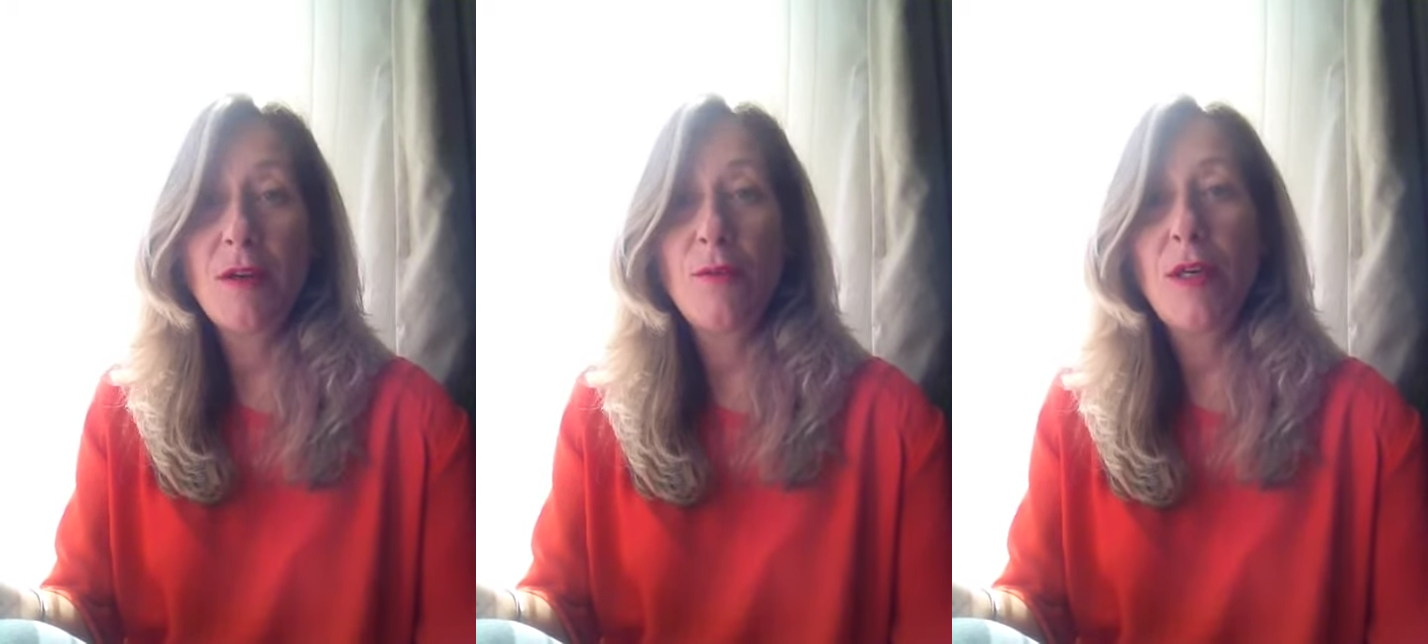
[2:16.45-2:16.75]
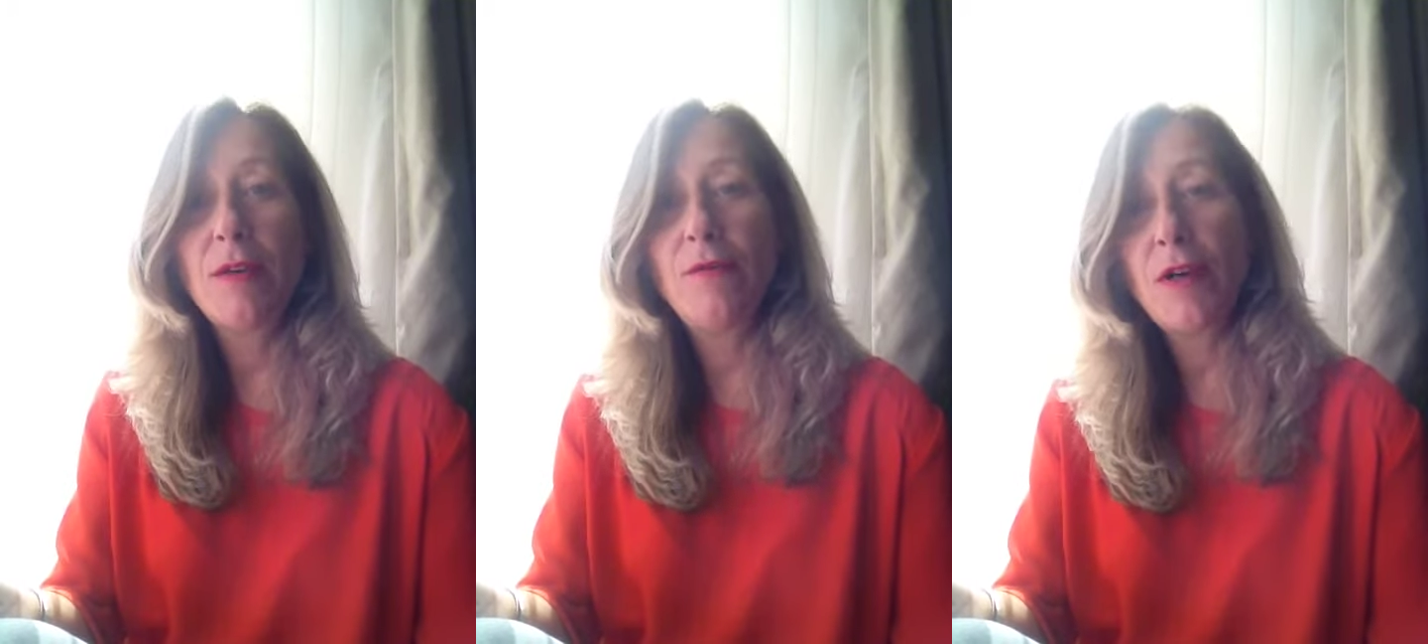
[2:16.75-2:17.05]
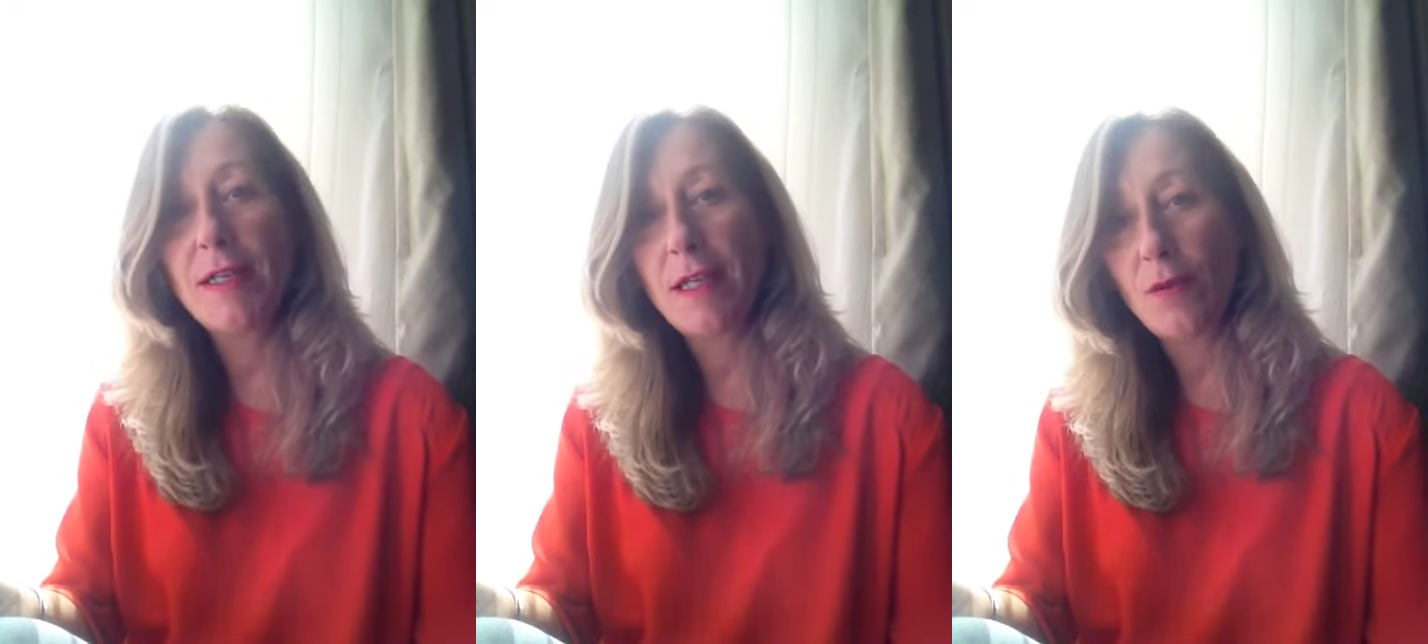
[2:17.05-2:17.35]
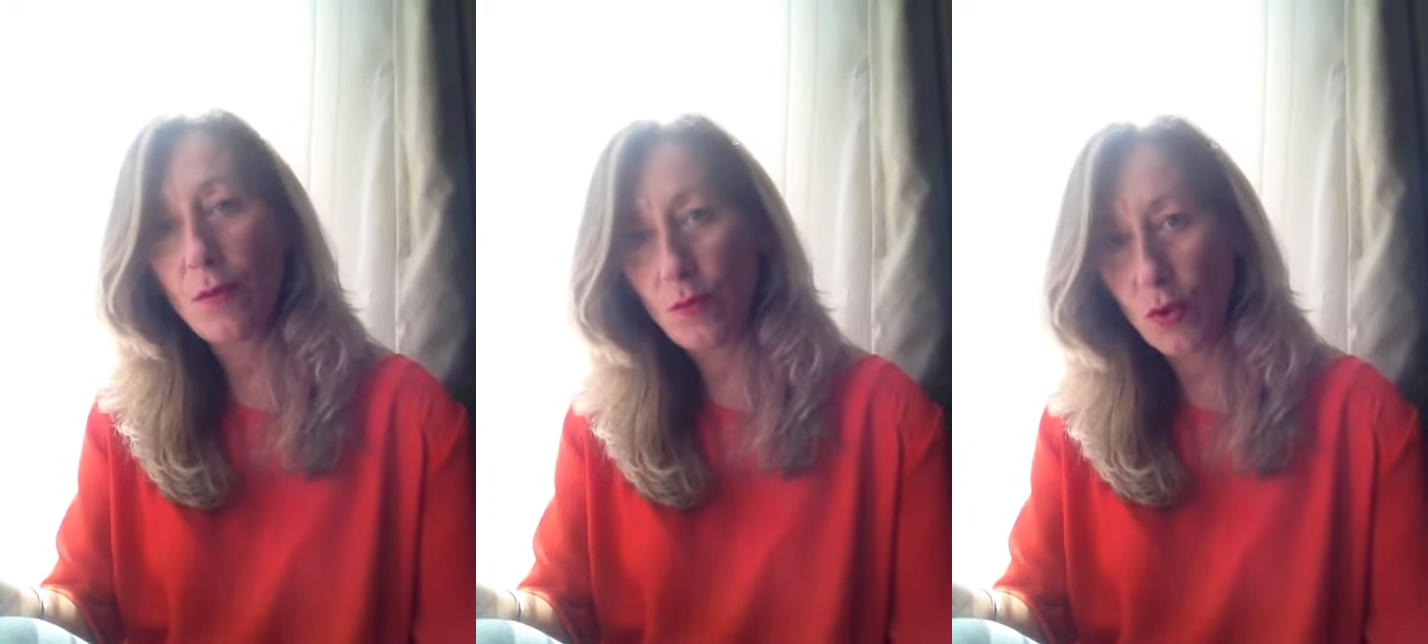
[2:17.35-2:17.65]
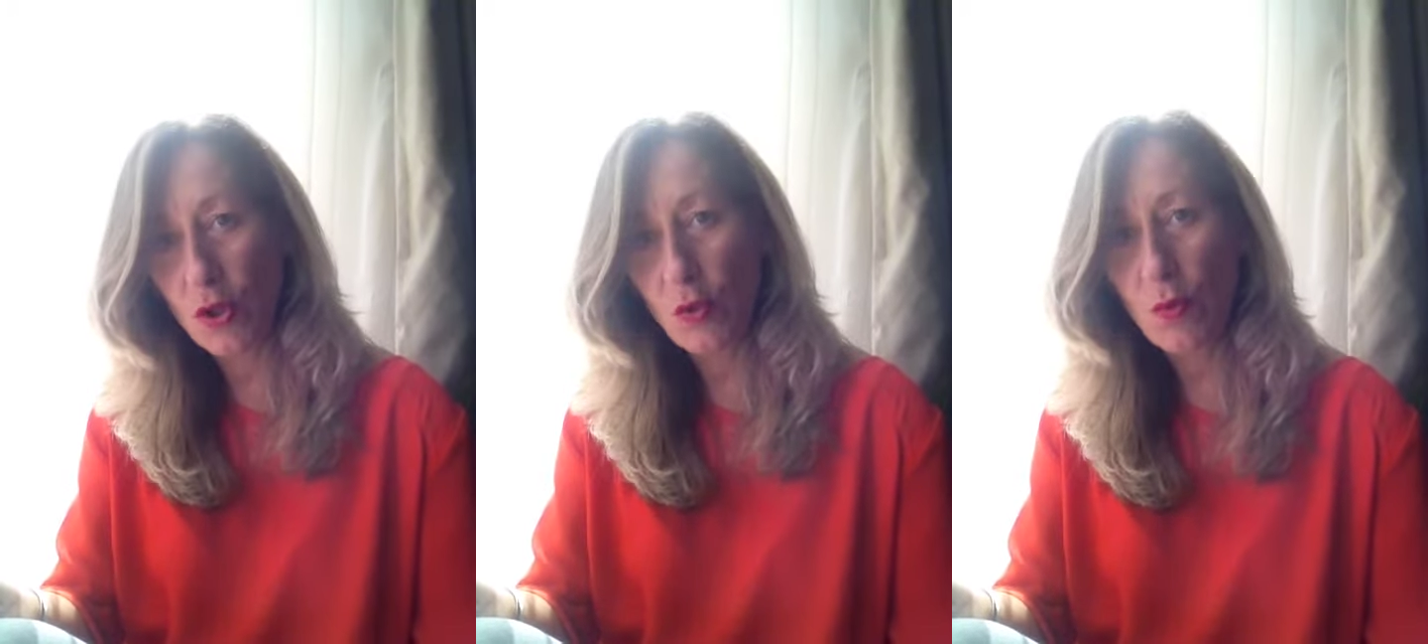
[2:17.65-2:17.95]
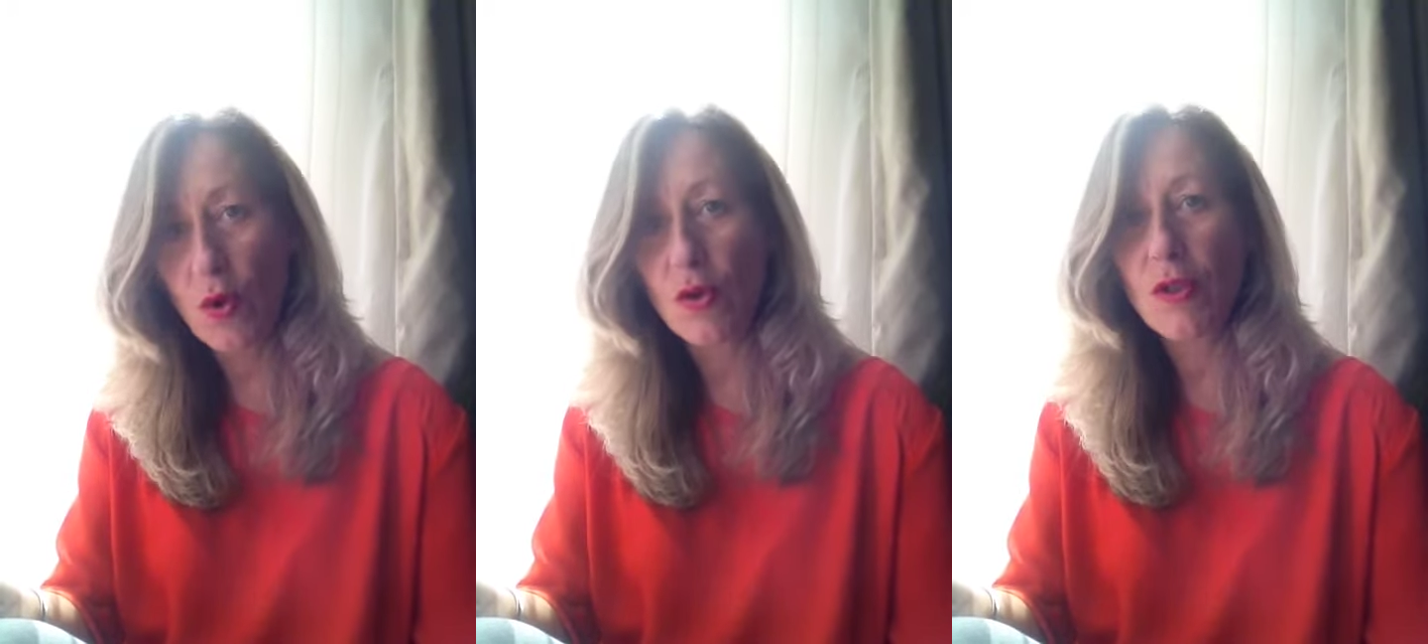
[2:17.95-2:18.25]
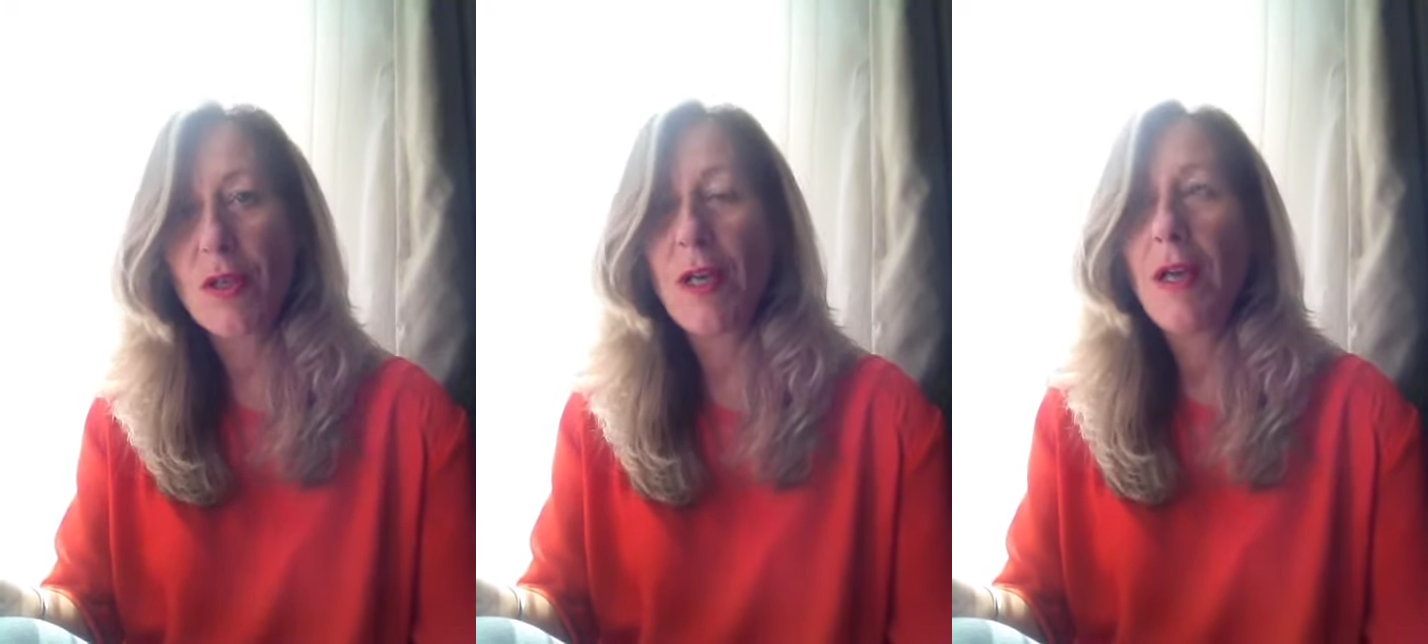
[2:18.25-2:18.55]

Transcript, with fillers: we can find out what you want,